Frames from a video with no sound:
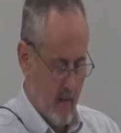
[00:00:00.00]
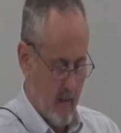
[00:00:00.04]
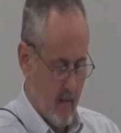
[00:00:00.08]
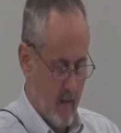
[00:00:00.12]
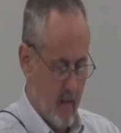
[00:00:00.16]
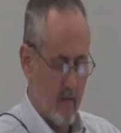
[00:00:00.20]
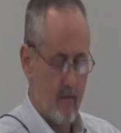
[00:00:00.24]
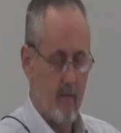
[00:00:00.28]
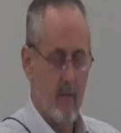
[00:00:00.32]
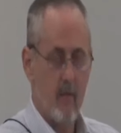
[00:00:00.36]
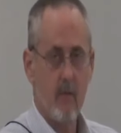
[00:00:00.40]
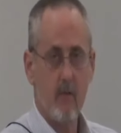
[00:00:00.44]

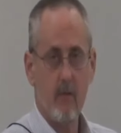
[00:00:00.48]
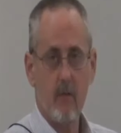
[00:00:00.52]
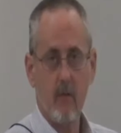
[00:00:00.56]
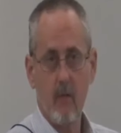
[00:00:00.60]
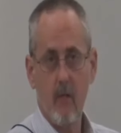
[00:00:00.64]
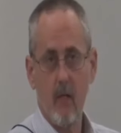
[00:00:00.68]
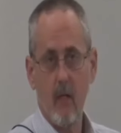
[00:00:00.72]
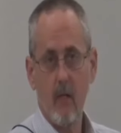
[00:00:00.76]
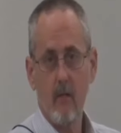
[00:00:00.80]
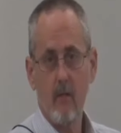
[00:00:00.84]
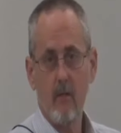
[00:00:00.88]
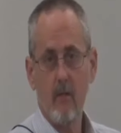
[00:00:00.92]
Give us
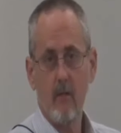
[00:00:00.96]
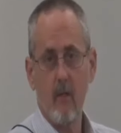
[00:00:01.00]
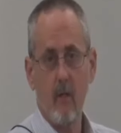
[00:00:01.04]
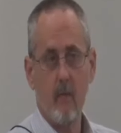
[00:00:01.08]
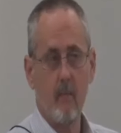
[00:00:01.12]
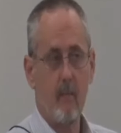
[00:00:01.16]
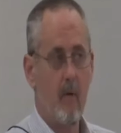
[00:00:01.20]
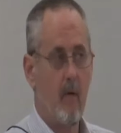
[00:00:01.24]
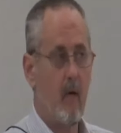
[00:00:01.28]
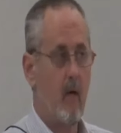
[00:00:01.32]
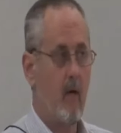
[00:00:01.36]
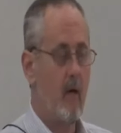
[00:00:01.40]

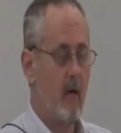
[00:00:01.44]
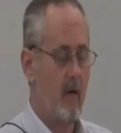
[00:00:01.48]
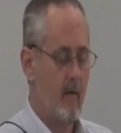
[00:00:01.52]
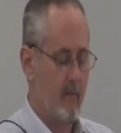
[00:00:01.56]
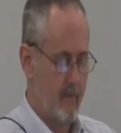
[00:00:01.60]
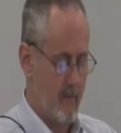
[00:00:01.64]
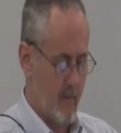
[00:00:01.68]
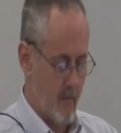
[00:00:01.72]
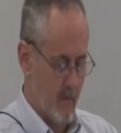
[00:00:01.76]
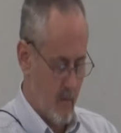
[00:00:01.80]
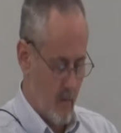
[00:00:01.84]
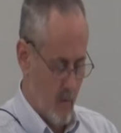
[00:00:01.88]
some
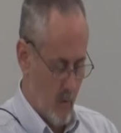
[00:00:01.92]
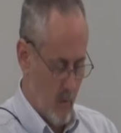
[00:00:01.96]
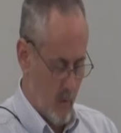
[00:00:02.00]
of your